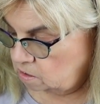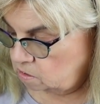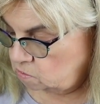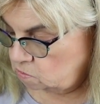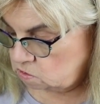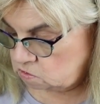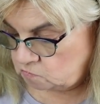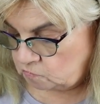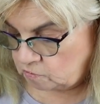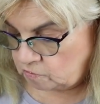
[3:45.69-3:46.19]

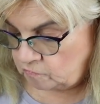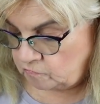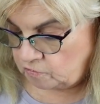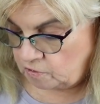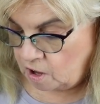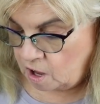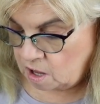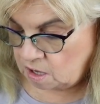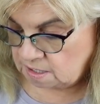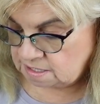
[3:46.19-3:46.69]
Used for a
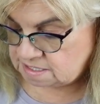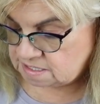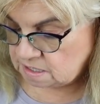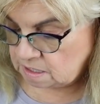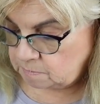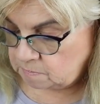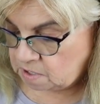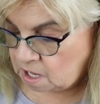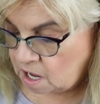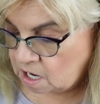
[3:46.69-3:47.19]
flawless
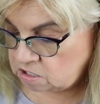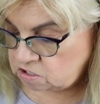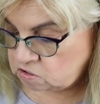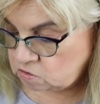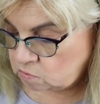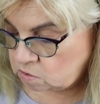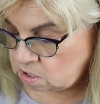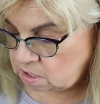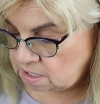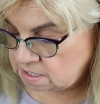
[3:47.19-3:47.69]
lip
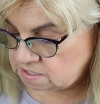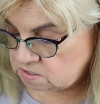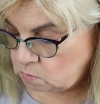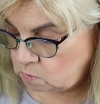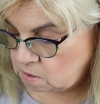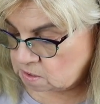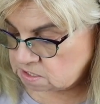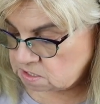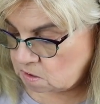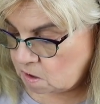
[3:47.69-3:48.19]
contour as
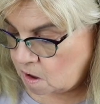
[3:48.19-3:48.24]
well as